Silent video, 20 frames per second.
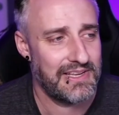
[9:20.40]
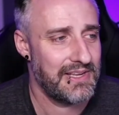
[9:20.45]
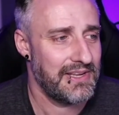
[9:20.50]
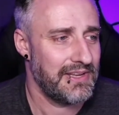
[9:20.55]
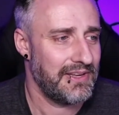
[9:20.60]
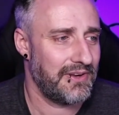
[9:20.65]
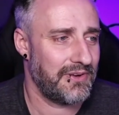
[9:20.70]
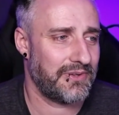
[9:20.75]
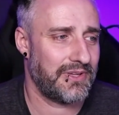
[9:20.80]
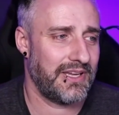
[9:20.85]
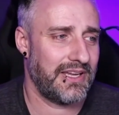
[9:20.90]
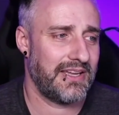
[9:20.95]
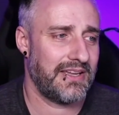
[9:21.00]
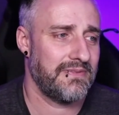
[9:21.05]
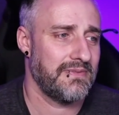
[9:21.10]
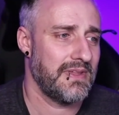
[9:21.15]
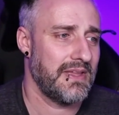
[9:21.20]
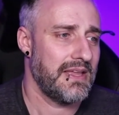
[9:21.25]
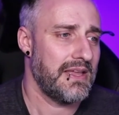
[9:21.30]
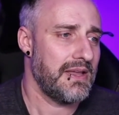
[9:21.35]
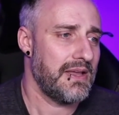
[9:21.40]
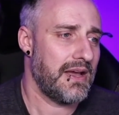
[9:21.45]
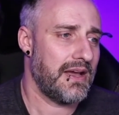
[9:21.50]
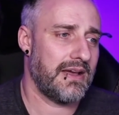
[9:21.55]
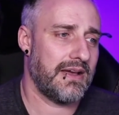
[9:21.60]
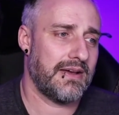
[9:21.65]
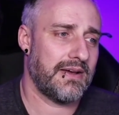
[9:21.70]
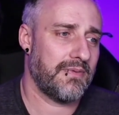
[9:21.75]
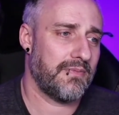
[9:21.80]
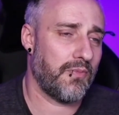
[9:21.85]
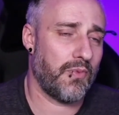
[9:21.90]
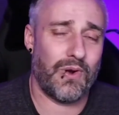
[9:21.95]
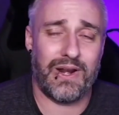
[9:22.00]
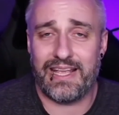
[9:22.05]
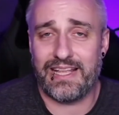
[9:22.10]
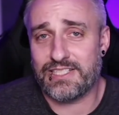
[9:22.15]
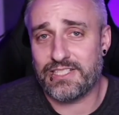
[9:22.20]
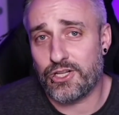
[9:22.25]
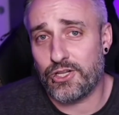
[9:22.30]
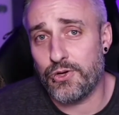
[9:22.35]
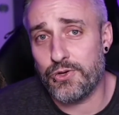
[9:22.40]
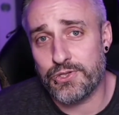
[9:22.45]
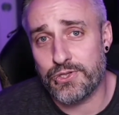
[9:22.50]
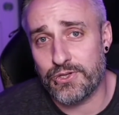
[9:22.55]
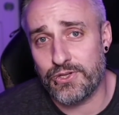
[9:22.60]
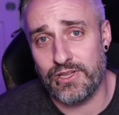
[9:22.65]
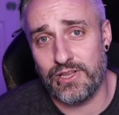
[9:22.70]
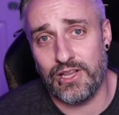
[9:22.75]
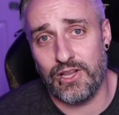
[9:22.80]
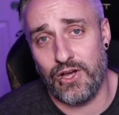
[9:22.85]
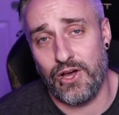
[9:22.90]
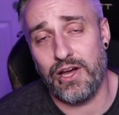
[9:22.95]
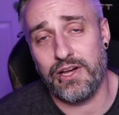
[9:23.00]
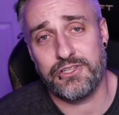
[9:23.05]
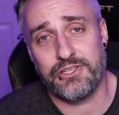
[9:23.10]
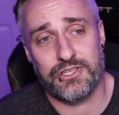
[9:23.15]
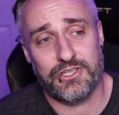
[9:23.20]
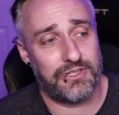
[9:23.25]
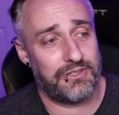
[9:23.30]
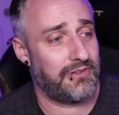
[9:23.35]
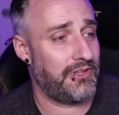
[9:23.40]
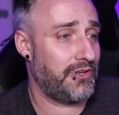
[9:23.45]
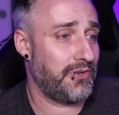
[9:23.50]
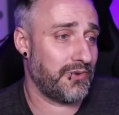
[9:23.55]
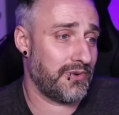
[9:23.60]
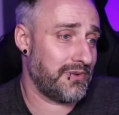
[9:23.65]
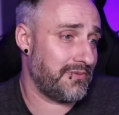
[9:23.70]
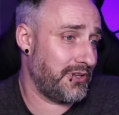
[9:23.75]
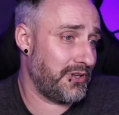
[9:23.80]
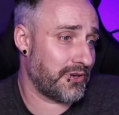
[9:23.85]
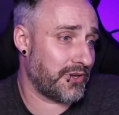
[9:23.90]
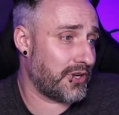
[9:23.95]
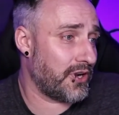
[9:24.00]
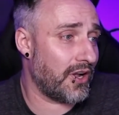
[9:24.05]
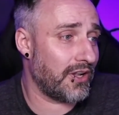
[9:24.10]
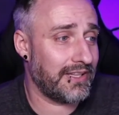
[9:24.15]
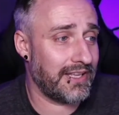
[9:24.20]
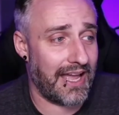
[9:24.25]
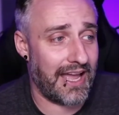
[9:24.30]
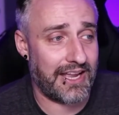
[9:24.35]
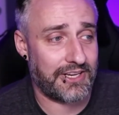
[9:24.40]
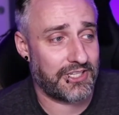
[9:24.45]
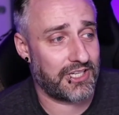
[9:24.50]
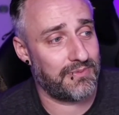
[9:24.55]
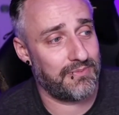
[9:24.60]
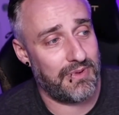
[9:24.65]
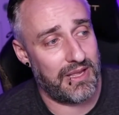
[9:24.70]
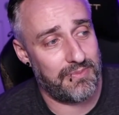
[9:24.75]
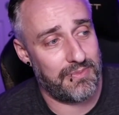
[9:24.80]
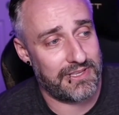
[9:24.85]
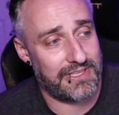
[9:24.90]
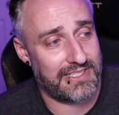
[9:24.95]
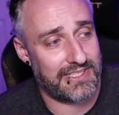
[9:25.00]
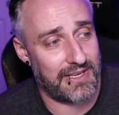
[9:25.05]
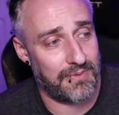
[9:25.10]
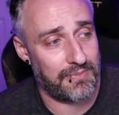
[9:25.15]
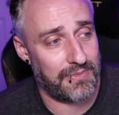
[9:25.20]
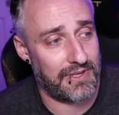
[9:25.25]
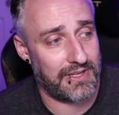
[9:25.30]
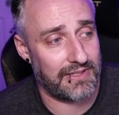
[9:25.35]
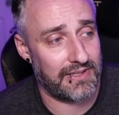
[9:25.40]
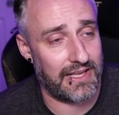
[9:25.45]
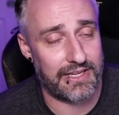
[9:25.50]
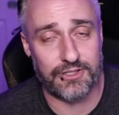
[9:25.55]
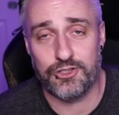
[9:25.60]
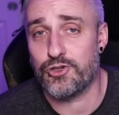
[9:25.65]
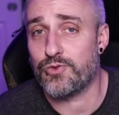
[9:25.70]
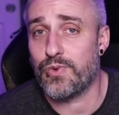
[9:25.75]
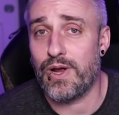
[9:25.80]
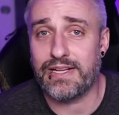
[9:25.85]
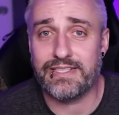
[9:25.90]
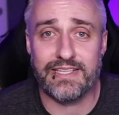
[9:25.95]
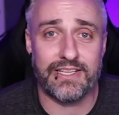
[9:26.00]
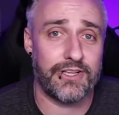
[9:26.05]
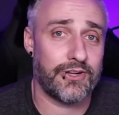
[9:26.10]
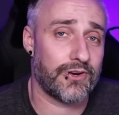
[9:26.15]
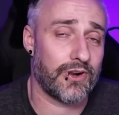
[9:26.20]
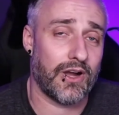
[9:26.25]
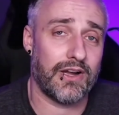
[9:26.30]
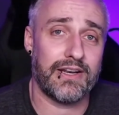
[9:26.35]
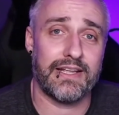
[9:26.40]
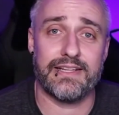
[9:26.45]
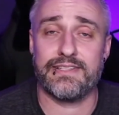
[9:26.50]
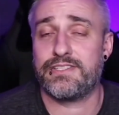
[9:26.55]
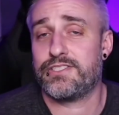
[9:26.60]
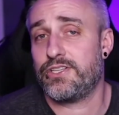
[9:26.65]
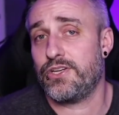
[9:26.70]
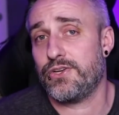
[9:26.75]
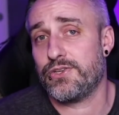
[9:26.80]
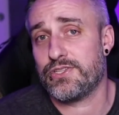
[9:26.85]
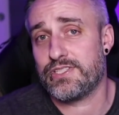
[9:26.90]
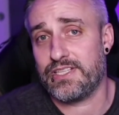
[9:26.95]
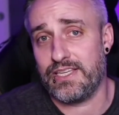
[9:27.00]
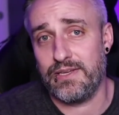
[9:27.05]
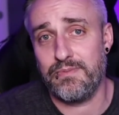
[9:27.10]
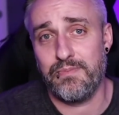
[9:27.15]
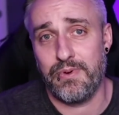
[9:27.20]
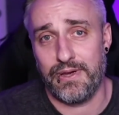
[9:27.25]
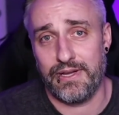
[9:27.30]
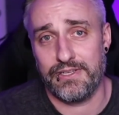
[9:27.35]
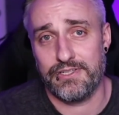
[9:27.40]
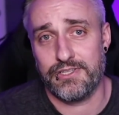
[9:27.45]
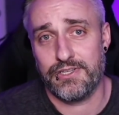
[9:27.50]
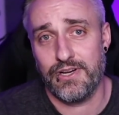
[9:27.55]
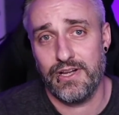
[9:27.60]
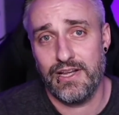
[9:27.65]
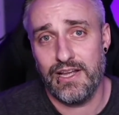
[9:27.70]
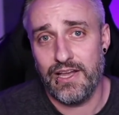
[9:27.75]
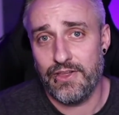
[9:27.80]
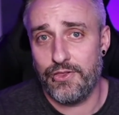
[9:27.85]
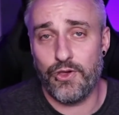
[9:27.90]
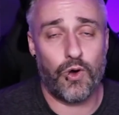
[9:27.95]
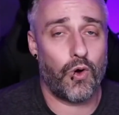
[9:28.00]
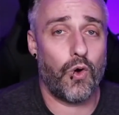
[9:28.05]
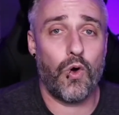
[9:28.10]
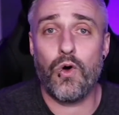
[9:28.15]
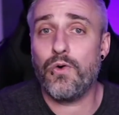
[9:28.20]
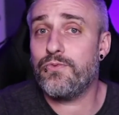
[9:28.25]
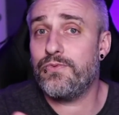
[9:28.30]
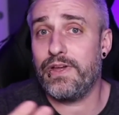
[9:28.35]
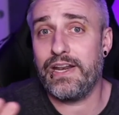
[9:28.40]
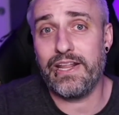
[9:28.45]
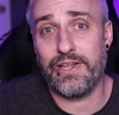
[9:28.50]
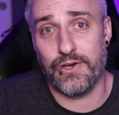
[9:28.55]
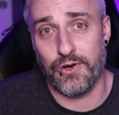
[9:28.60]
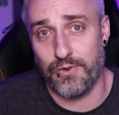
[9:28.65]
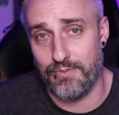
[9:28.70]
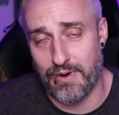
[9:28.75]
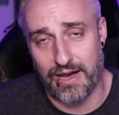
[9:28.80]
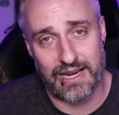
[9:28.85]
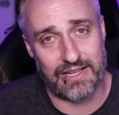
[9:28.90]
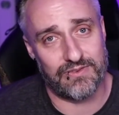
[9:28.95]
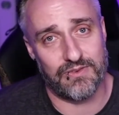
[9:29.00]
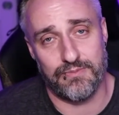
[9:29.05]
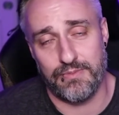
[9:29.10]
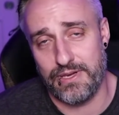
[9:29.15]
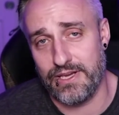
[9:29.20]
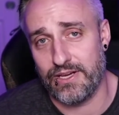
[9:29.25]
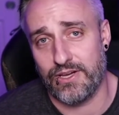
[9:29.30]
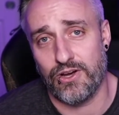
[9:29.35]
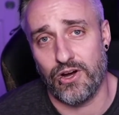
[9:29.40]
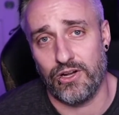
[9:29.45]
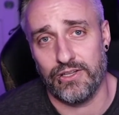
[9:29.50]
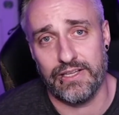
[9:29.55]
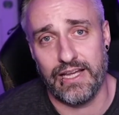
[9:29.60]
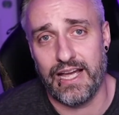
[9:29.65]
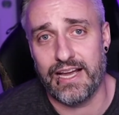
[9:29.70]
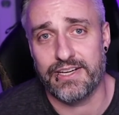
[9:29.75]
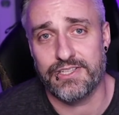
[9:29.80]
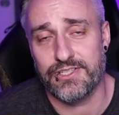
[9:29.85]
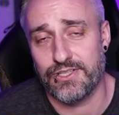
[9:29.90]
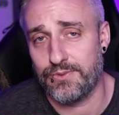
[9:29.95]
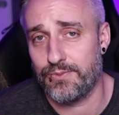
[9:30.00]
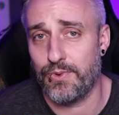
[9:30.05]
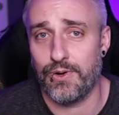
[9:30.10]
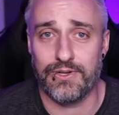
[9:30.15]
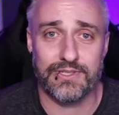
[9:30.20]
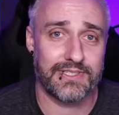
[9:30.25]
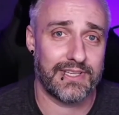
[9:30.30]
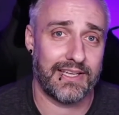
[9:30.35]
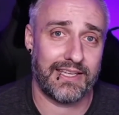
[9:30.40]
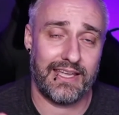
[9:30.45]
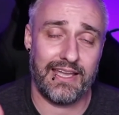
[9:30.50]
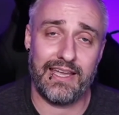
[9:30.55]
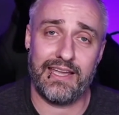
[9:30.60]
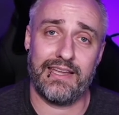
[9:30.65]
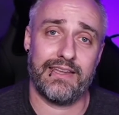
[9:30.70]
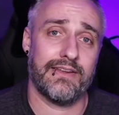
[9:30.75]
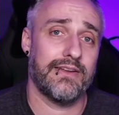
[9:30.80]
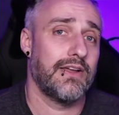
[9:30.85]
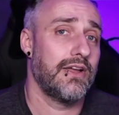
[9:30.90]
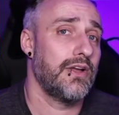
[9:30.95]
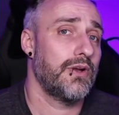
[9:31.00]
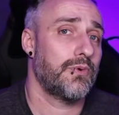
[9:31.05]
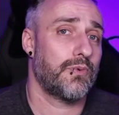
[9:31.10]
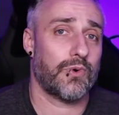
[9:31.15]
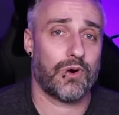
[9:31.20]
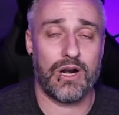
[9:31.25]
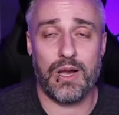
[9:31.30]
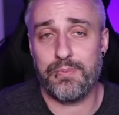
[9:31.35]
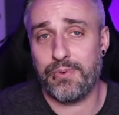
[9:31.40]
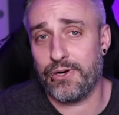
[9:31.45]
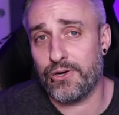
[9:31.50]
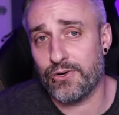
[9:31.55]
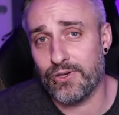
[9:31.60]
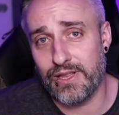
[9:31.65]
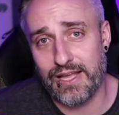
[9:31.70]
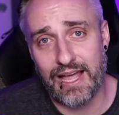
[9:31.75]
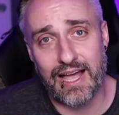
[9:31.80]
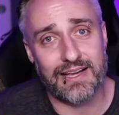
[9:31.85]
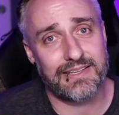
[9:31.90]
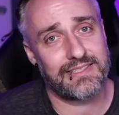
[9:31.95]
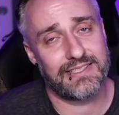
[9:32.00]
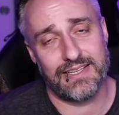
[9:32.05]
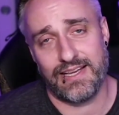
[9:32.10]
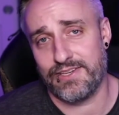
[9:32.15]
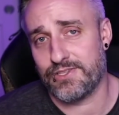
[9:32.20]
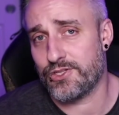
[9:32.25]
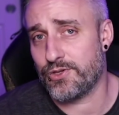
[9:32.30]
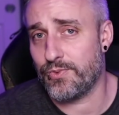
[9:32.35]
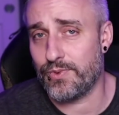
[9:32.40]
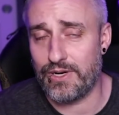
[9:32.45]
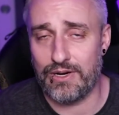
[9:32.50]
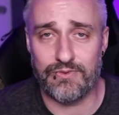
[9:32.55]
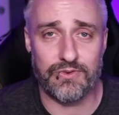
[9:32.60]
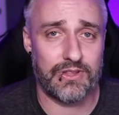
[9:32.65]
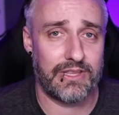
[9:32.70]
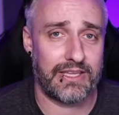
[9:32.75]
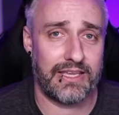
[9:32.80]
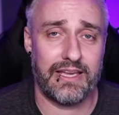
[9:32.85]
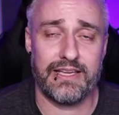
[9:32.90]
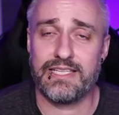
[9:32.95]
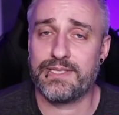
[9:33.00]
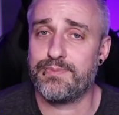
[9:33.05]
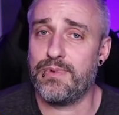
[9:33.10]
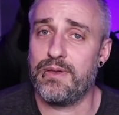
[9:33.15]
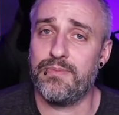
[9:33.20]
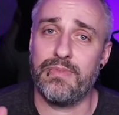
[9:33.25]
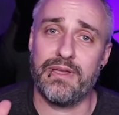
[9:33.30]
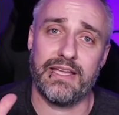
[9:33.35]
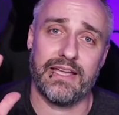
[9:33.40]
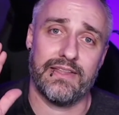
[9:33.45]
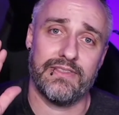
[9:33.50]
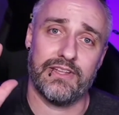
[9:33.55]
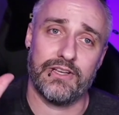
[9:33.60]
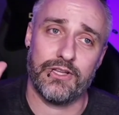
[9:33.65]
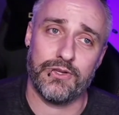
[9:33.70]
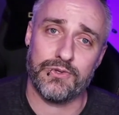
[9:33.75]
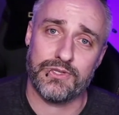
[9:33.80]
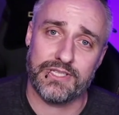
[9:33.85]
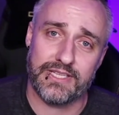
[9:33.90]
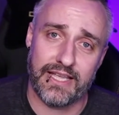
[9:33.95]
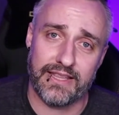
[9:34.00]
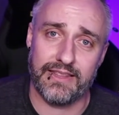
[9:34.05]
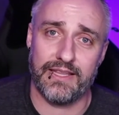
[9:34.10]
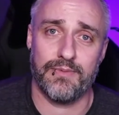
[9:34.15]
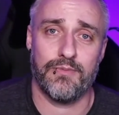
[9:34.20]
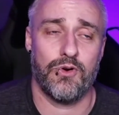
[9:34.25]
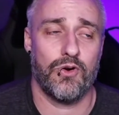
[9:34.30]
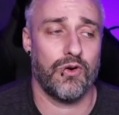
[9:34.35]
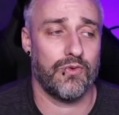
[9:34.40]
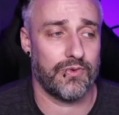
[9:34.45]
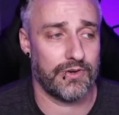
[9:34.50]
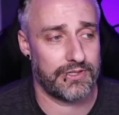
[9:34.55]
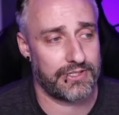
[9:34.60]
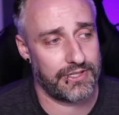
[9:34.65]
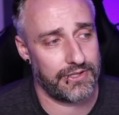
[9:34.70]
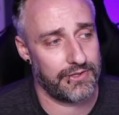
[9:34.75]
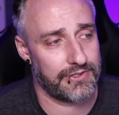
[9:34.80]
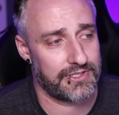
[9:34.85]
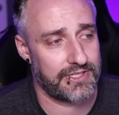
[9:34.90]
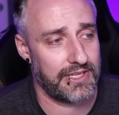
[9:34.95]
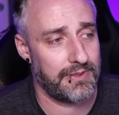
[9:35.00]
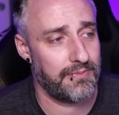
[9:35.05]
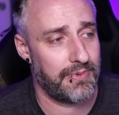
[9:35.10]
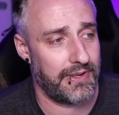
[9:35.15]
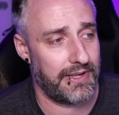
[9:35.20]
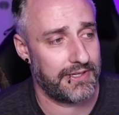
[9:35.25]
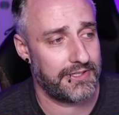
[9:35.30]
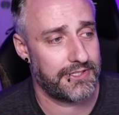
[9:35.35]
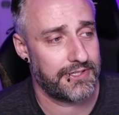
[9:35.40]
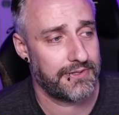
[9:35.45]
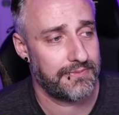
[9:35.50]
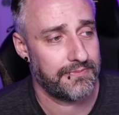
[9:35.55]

Okay. When it gets closer to the launch, your call to action may be something like directing your audience to your Steam page. The whole video might even be a call to action where it's like, hey, we're up in early access, or whatever the case may be, and then you send them over to your Steam page.